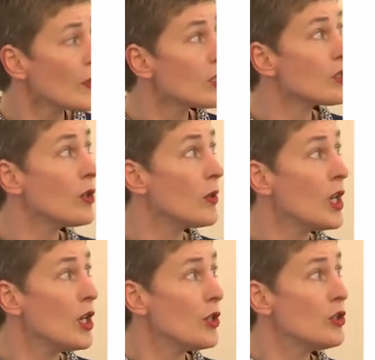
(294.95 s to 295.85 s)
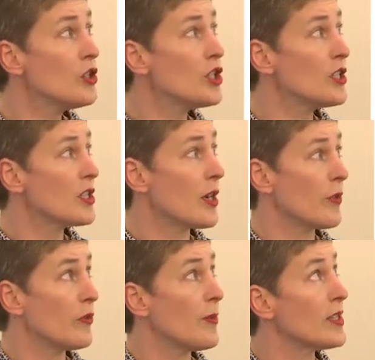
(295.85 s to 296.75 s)
So, new gene
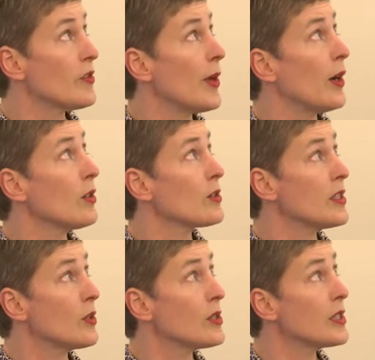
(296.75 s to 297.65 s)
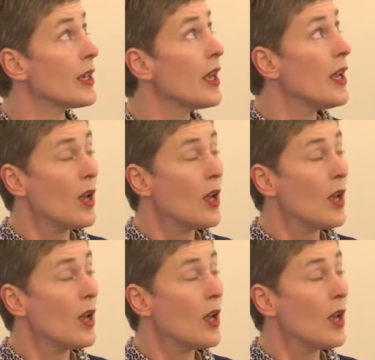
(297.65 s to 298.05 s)
discovery for massive parallel sequencing.